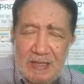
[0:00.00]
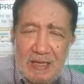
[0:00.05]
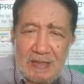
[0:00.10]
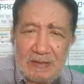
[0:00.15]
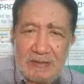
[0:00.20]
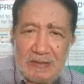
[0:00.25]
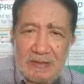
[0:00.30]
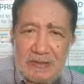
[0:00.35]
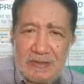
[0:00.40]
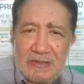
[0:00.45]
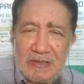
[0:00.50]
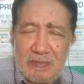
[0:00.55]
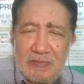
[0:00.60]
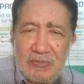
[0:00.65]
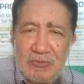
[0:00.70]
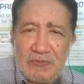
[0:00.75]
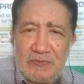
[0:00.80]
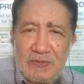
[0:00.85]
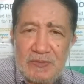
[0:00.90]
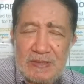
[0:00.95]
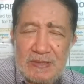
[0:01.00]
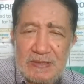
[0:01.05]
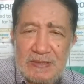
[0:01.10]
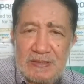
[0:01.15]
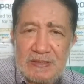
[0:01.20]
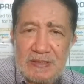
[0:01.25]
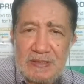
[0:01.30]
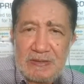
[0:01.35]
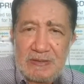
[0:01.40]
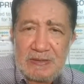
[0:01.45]
Others they move in a
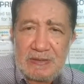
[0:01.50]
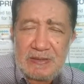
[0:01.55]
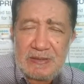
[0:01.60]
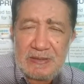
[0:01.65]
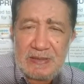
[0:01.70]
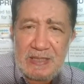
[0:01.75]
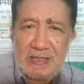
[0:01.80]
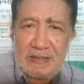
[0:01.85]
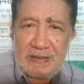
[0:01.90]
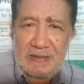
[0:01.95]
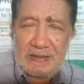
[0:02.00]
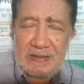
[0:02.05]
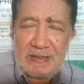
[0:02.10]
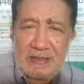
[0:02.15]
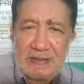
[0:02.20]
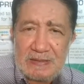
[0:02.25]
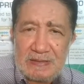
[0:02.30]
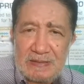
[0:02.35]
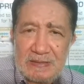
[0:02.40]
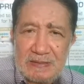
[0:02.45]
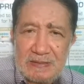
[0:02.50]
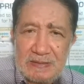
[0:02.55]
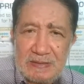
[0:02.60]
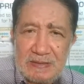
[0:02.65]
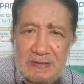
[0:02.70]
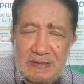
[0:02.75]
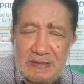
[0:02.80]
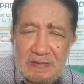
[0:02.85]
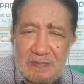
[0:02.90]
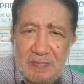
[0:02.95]
singular line, others
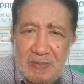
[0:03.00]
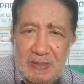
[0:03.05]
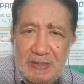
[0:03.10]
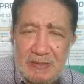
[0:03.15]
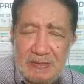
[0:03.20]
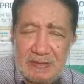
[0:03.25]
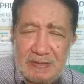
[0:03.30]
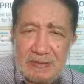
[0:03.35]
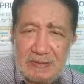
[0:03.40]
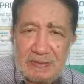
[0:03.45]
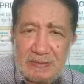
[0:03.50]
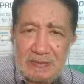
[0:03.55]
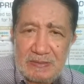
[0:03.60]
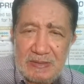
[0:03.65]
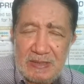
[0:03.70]
in pairs, or